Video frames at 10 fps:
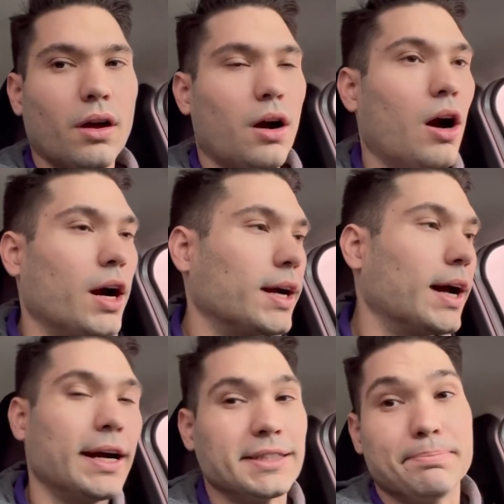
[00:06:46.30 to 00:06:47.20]
All right,
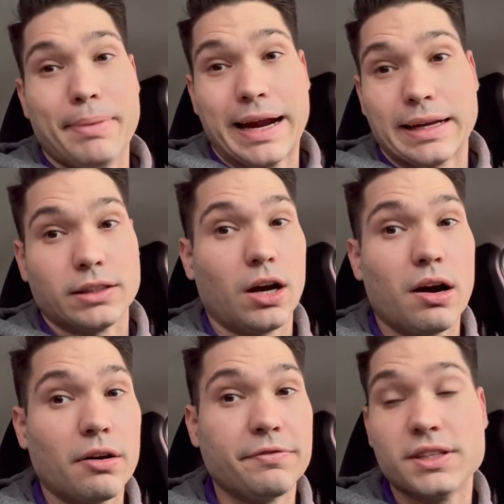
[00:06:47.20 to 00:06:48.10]
guys, back at the
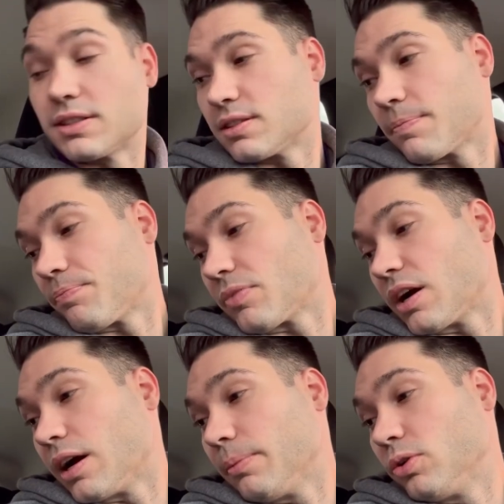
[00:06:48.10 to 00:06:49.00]
office.
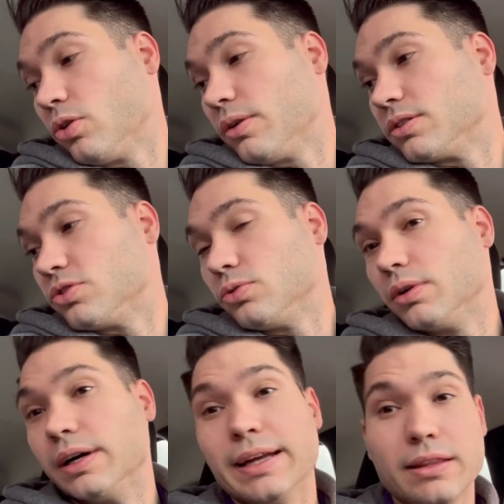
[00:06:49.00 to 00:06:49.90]
I'm going to
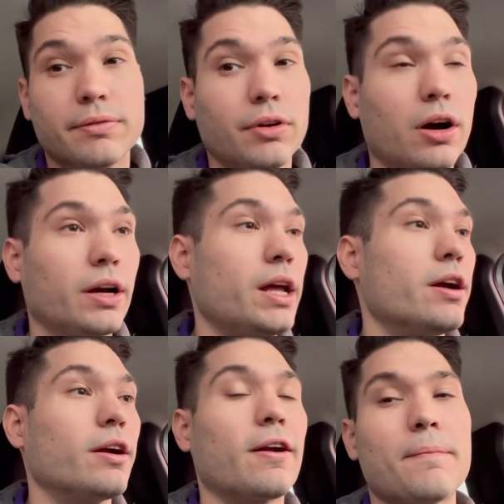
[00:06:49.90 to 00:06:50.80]
uh, end the vlog
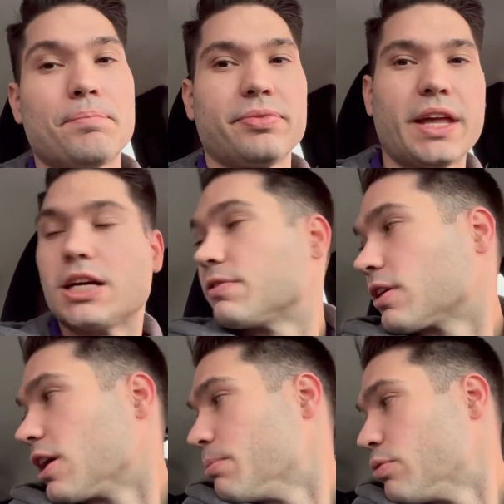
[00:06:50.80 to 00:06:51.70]
here. Thanks for
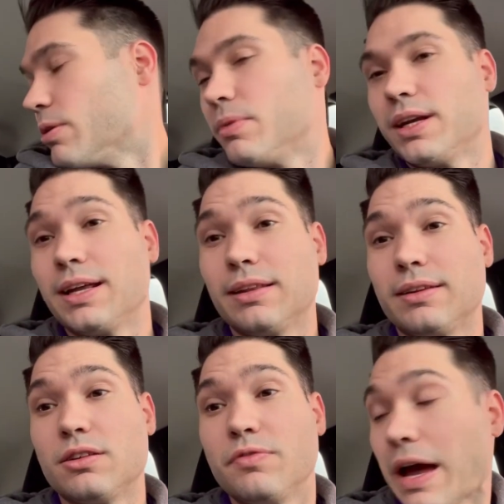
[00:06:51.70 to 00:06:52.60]
coming with me to get
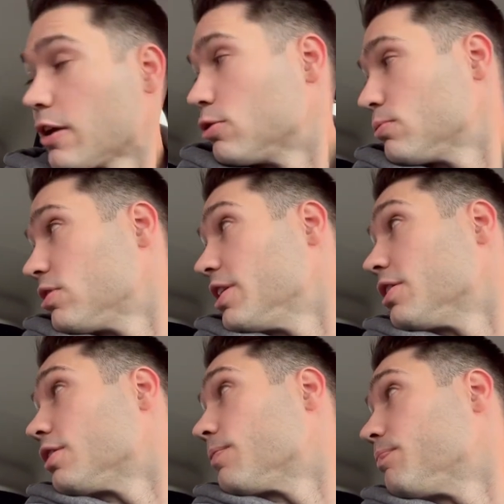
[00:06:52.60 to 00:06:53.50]
this vacuum
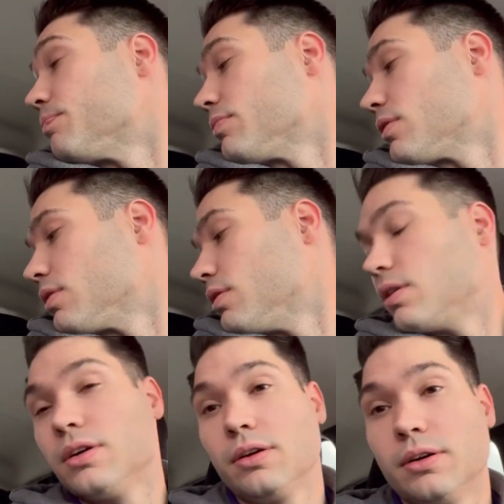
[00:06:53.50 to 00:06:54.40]
cleaner.
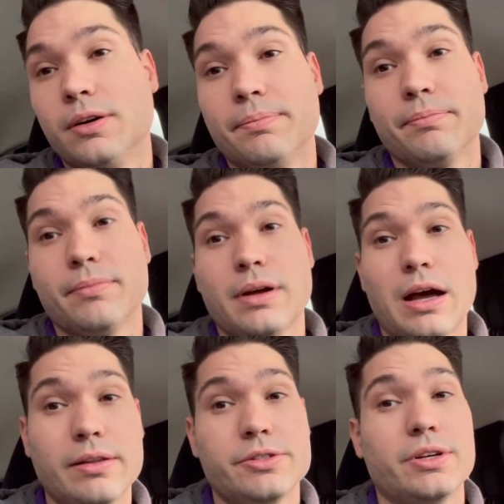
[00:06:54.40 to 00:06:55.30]
Um,
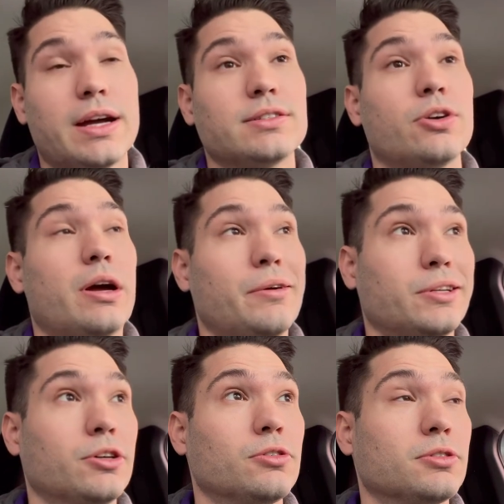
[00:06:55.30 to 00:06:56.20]
I'll let you guys know how it
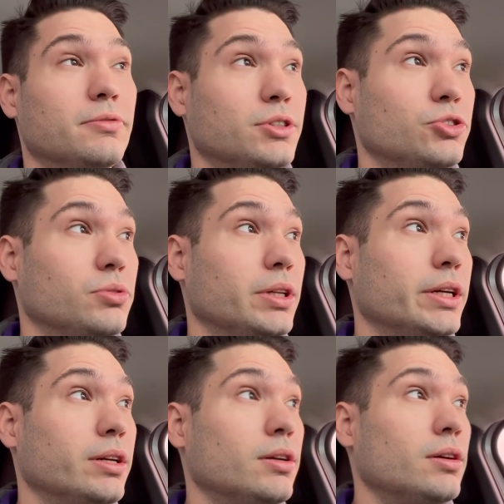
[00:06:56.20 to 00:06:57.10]
goes
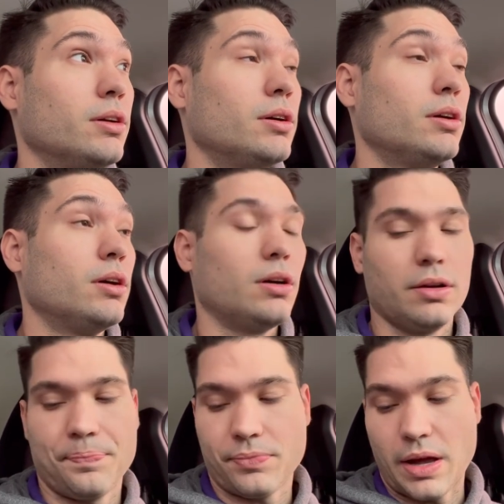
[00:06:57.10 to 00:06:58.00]
eventually.
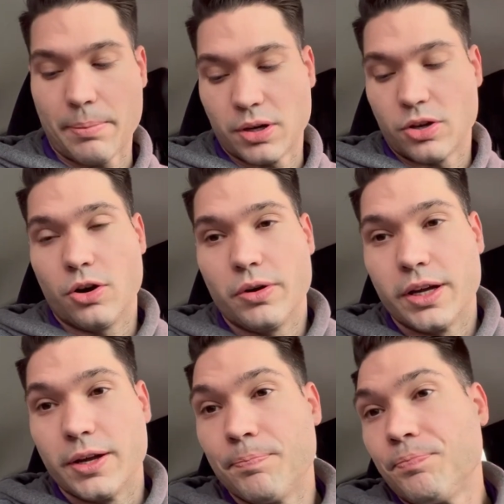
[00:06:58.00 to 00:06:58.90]
I'm gonna go
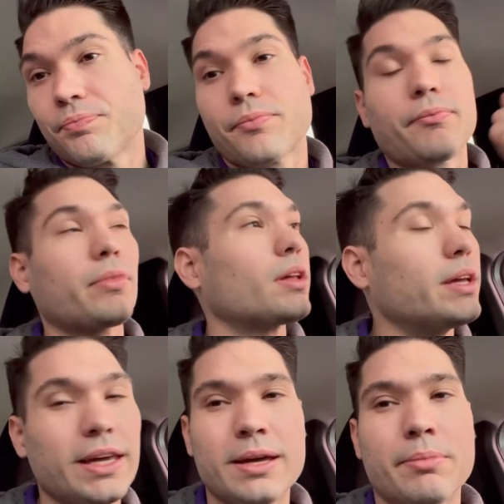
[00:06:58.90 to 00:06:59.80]
in,
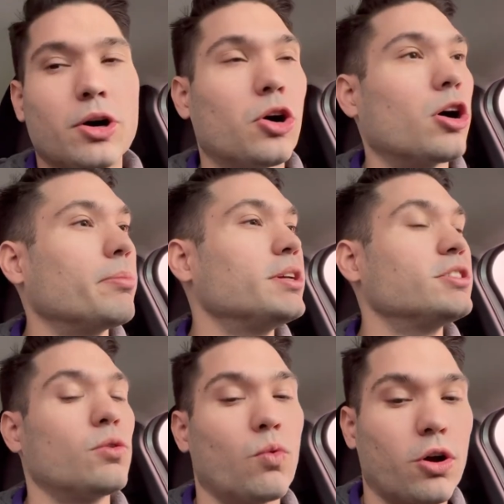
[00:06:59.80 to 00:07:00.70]
eat my
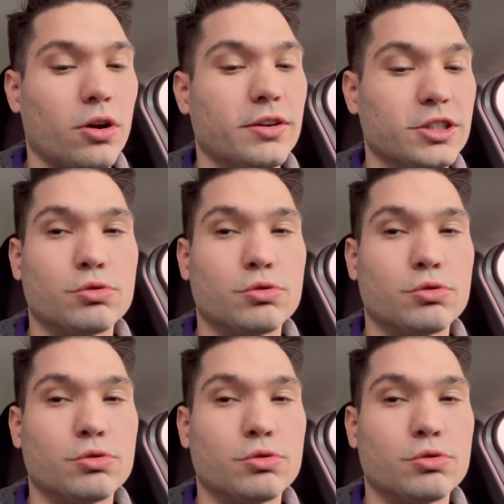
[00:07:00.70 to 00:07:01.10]
Arby's, work on this